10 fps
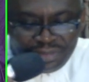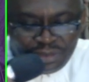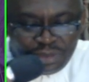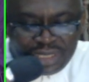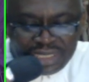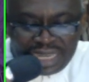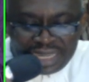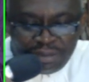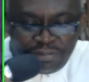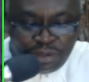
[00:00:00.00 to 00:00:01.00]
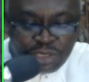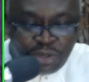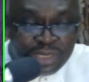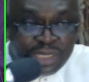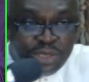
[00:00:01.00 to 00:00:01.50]
which is like a first
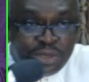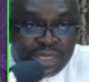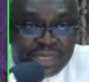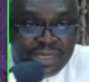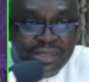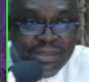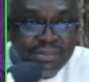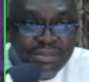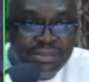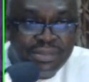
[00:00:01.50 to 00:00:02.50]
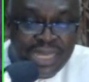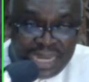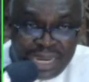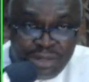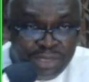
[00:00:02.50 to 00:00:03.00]
cousin to it,
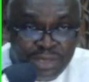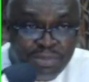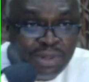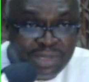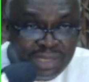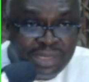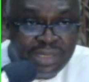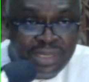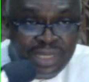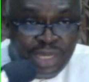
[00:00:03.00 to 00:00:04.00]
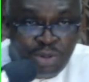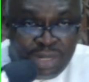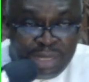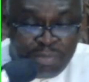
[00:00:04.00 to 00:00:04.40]
hilarious but equally